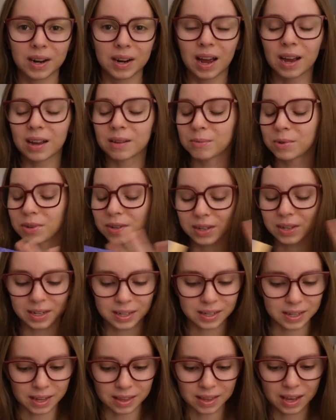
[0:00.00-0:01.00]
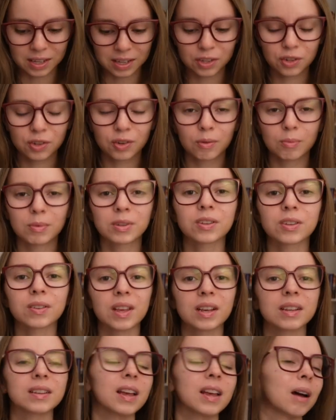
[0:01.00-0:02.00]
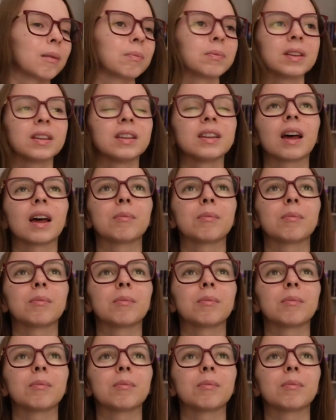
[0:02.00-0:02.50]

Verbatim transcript: I'm just gonna say that. So much things happen.